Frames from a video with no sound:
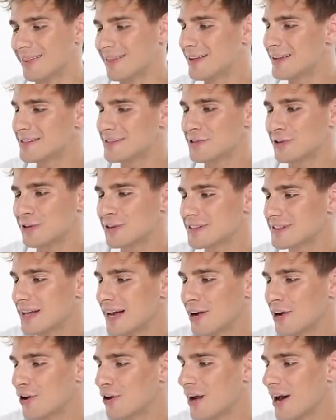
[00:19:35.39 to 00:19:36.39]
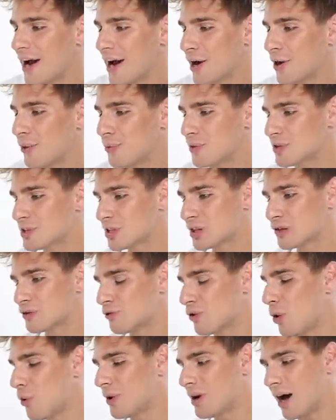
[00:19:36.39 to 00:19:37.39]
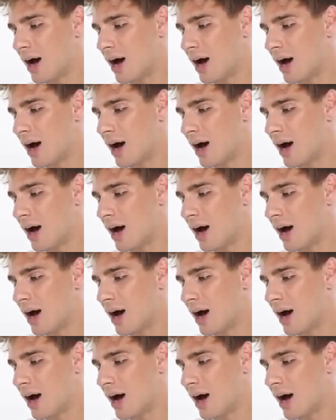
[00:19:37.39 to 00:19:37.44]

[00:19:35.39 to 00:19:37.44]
This looks like her hair was thrown